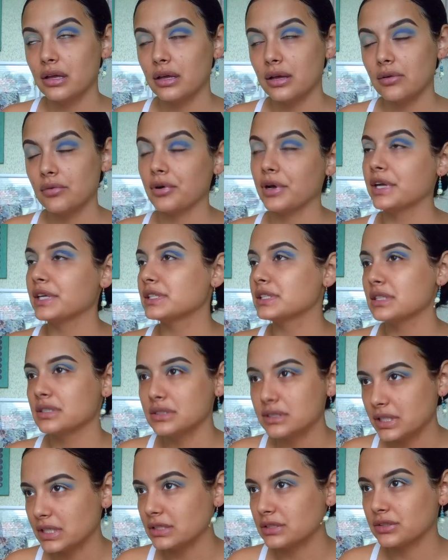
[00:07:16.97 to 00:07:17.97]
Well, I guess it doesn't
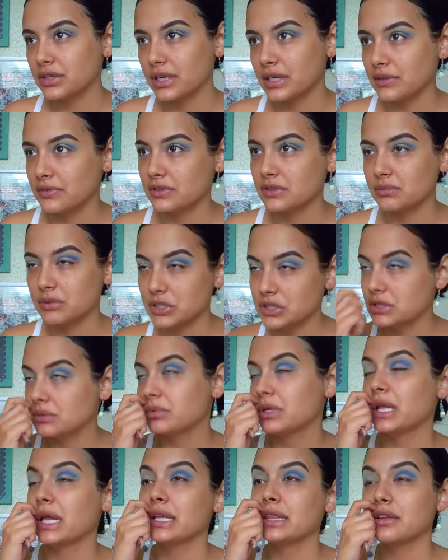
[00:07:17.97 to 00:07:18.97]
taste great if it's mushy,
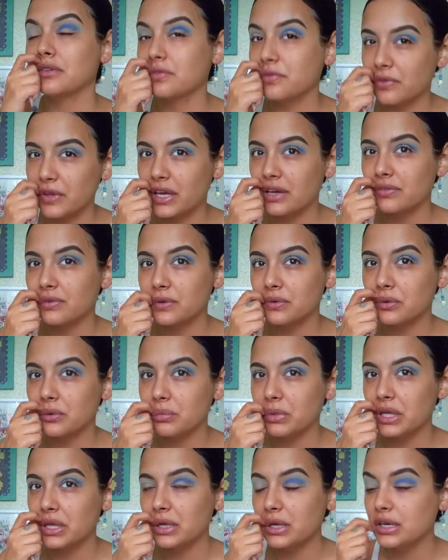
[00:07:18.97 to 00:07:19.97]
but like the flavor will
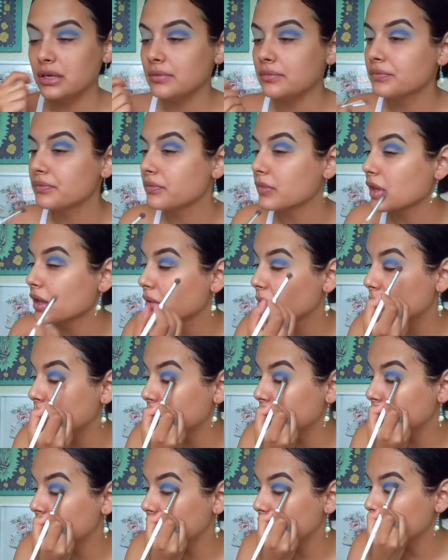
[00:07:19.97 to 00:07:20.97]
be there.
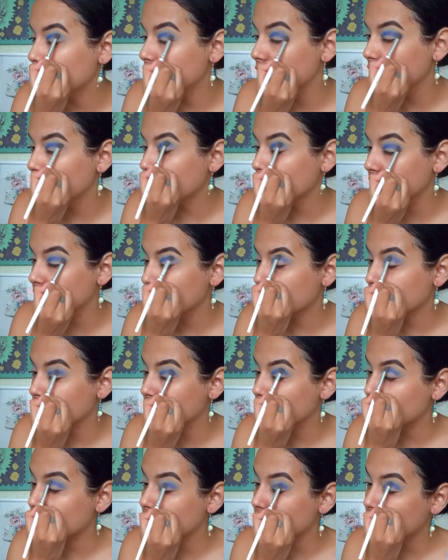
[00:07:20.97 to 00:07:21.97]
But
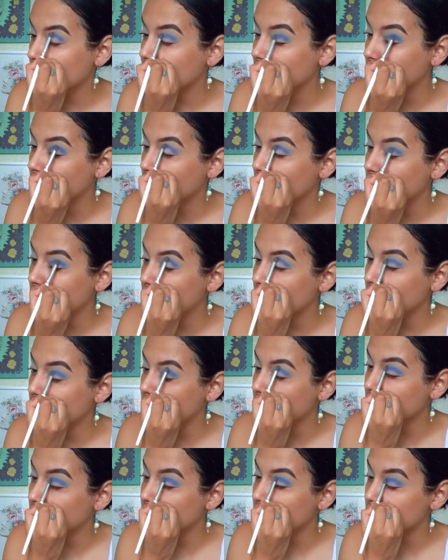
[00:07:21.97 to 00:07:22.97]
the
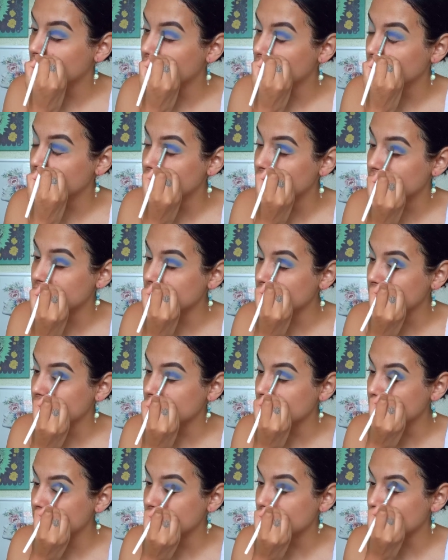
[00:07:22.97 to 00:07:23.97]

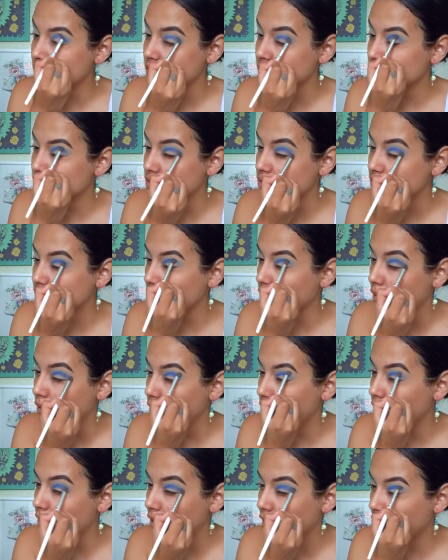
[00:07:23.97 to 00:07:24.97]
consistency is
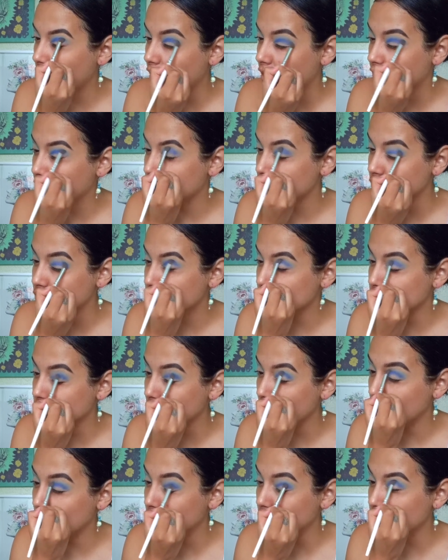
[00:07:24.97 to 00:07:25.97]
so hard,
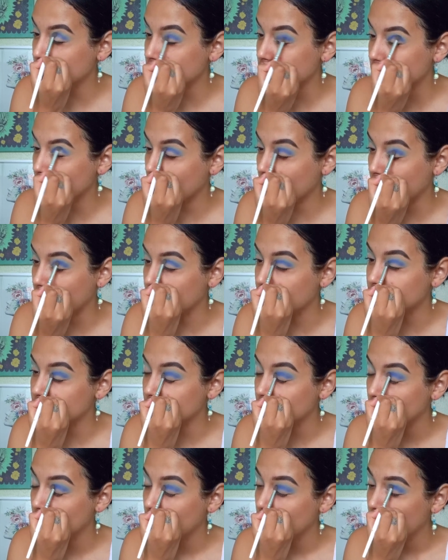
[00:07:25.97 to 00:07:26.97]
so soft,
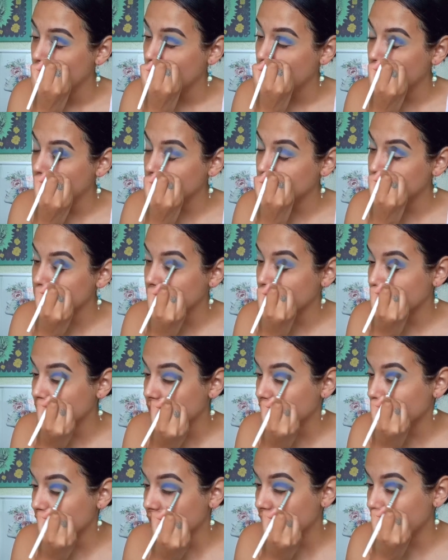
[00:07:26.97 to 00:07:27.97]
and I'm just like,
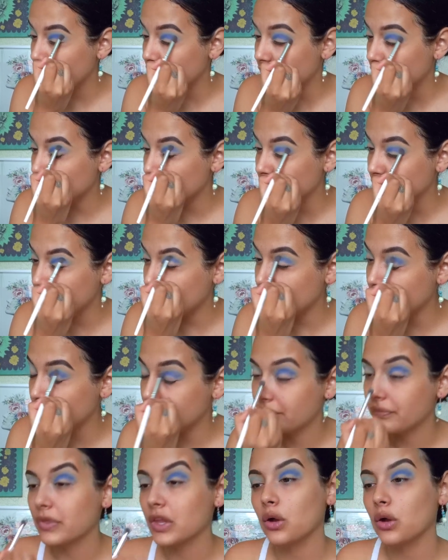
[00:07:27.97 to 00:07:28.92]
golly.